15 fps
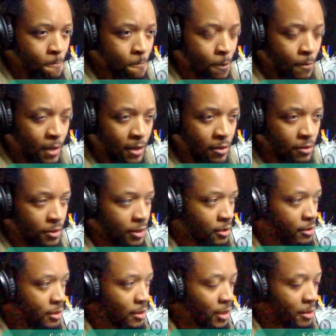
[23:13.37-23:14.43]
I'm not going to
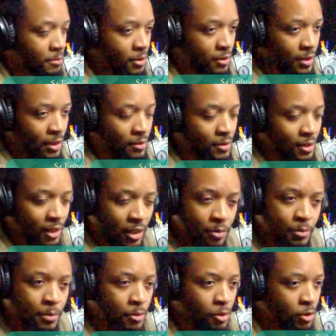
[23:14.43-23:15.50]
name their names. A lot of
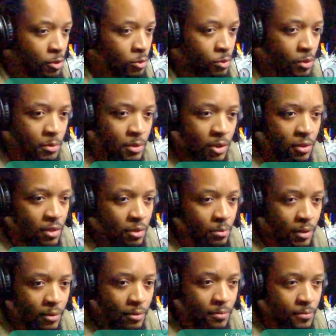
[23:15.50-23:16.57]
people know who I'm talking
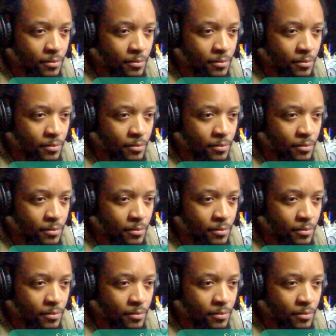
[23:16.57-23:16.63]
about.